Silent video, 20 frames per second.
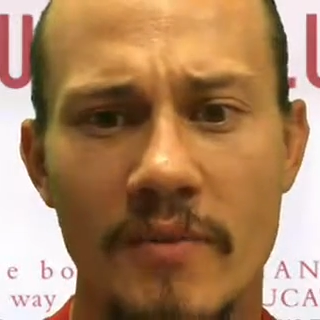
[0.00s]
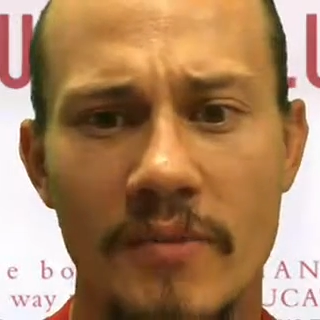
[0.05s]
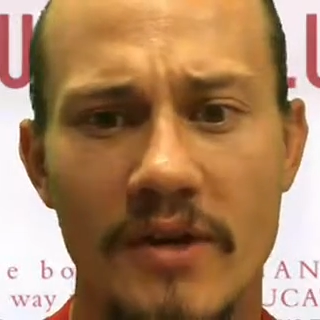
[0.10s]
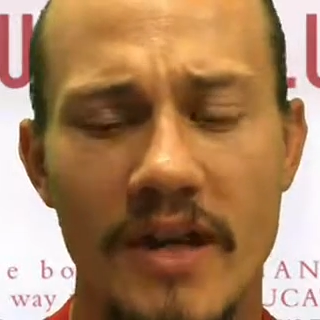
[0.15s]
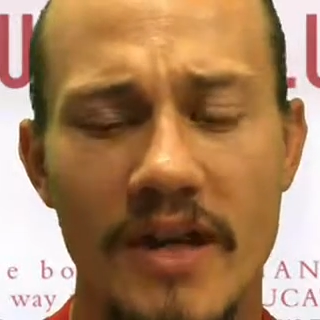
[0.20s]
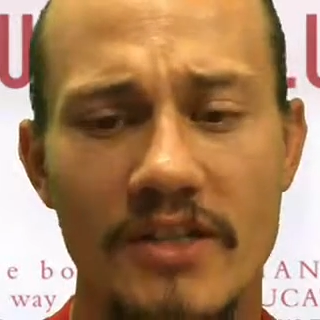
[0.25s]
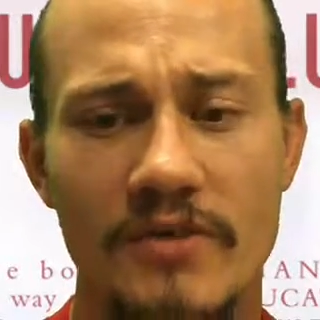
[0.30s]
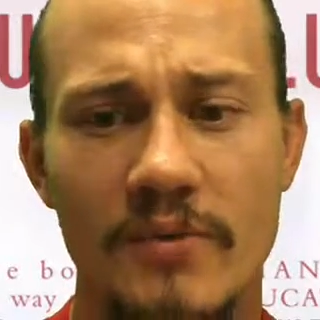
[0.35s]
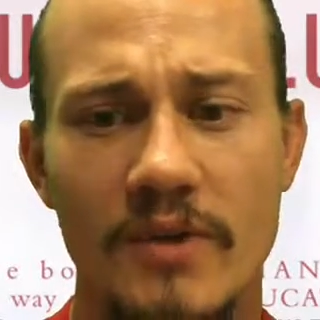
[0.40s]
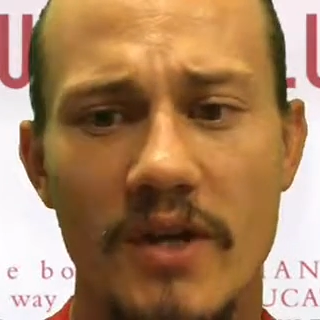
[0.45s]

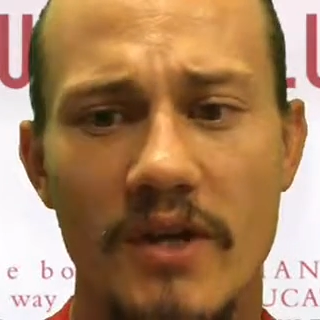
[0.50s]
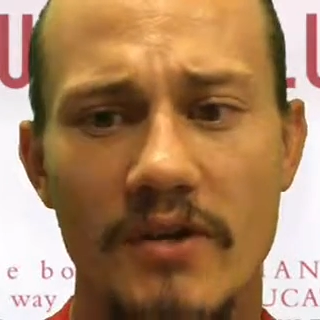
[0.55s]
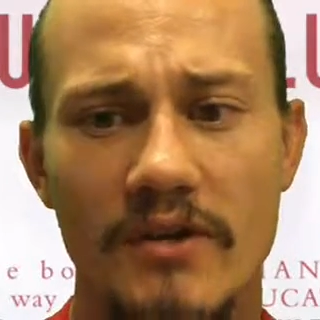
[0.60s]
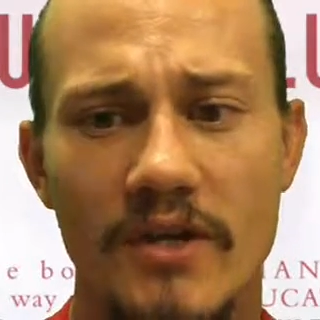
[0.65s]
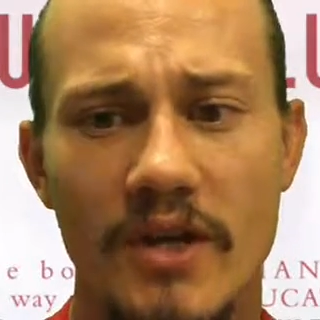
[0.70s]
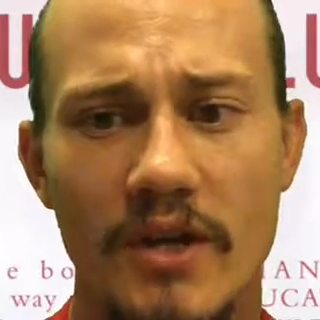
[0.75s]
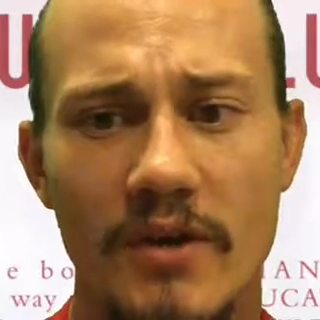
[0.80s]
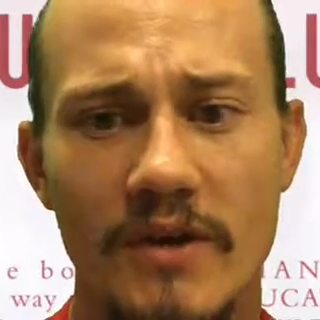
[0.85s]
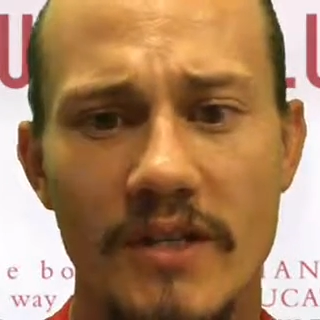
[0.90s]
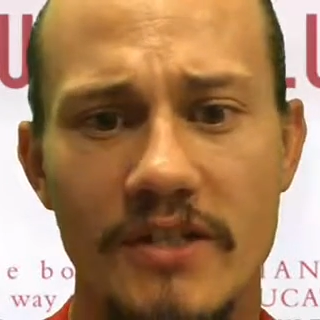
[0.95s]
but as we all
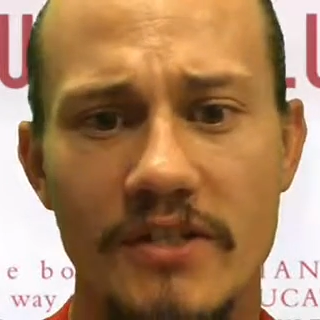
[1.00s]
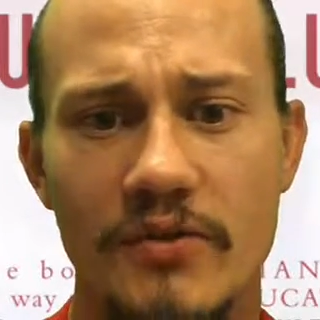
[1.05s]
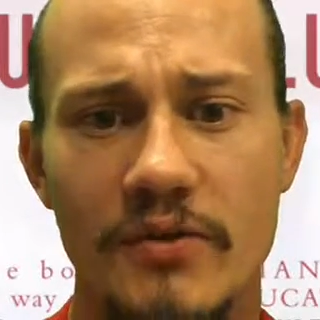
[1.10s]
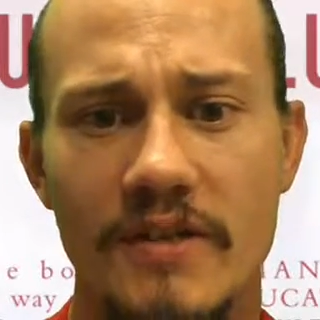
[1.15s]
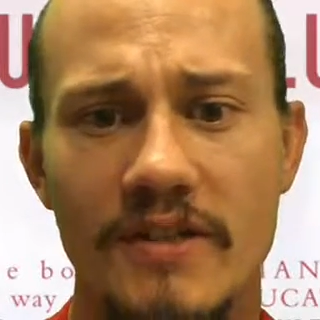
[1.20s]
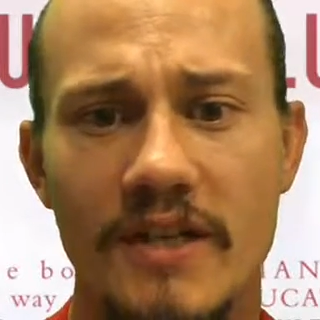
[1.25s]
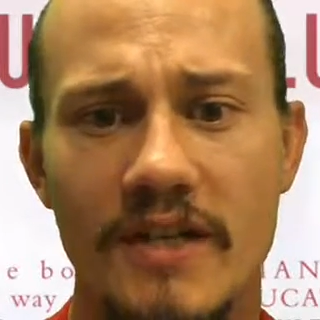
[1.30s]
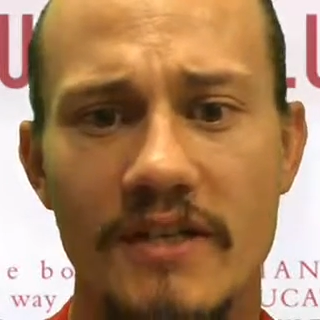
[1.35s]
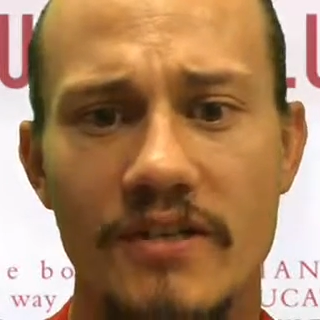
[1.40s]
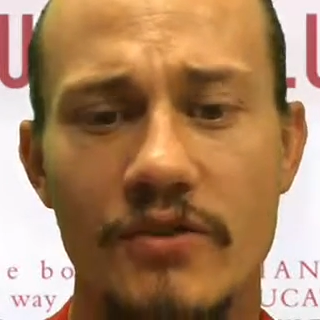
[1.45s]
know,
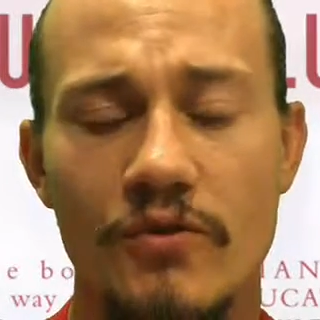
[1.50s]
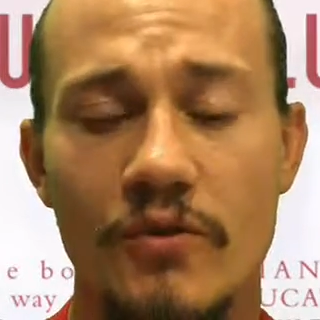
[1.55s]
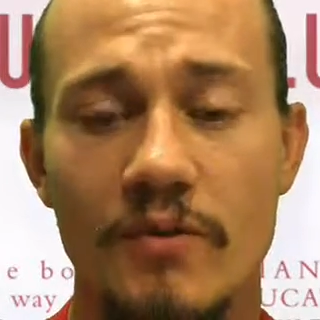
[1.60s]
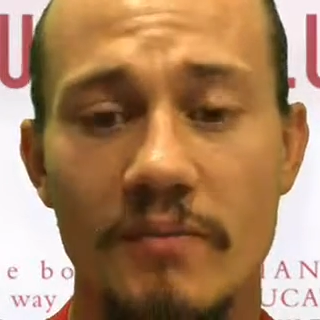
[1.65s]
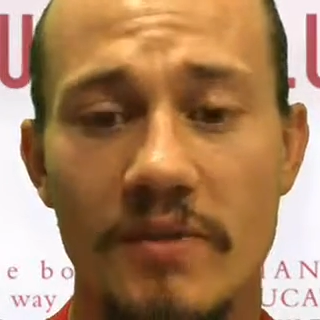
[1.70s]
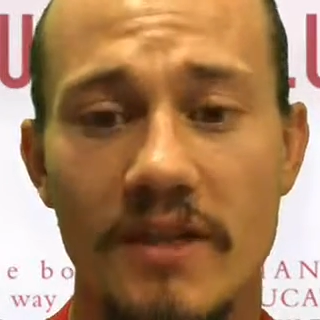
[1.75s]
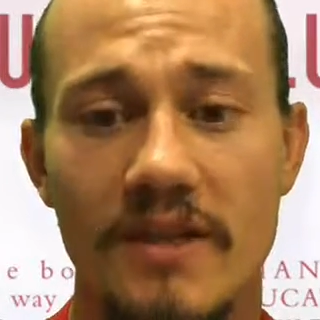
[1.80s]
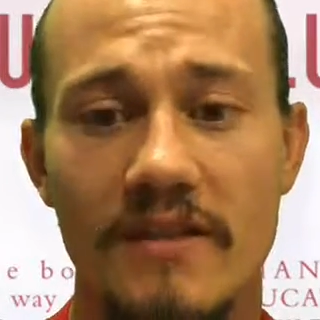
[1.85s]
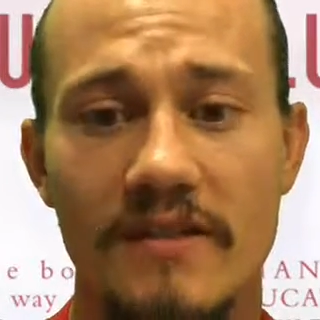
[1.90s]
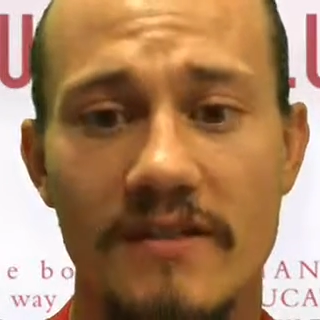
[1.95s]
history tends to
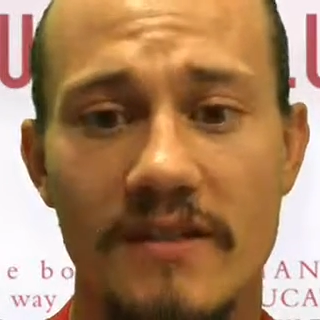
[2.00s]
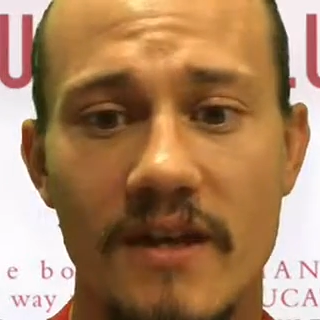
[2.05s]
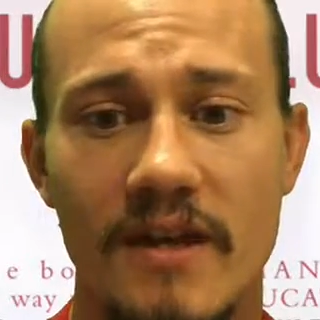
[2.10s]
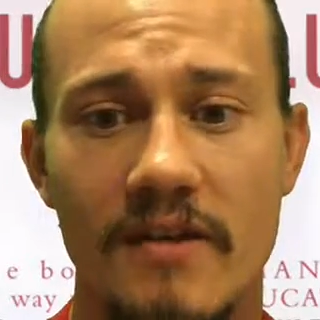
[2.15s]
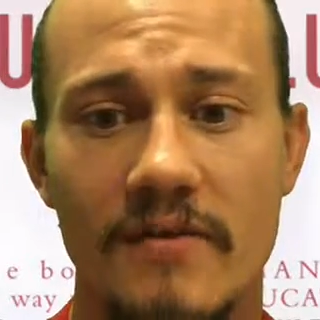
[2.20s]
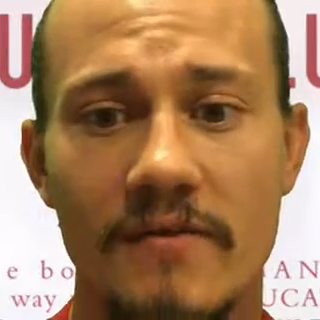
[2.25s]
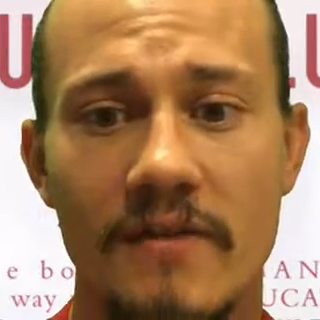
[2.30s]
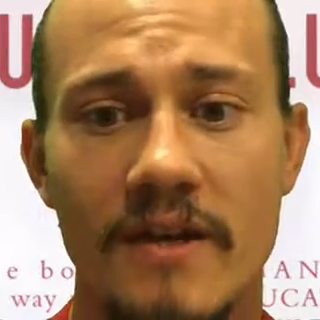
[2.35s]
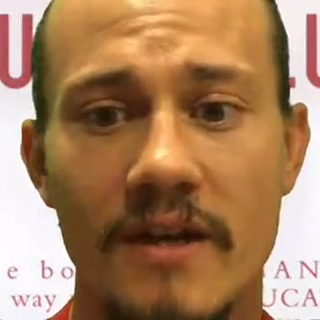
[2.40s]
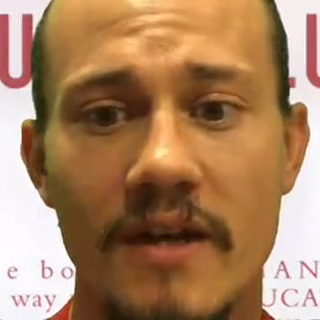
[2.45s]
repeat
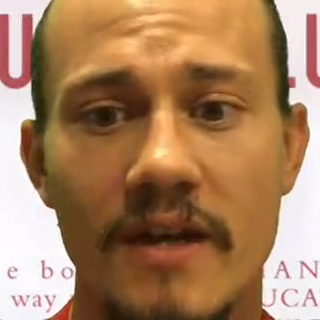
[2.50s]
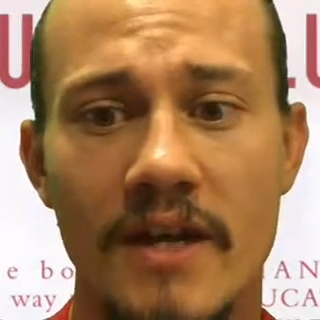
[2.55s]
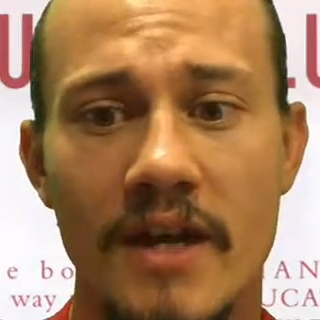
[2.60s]
itself,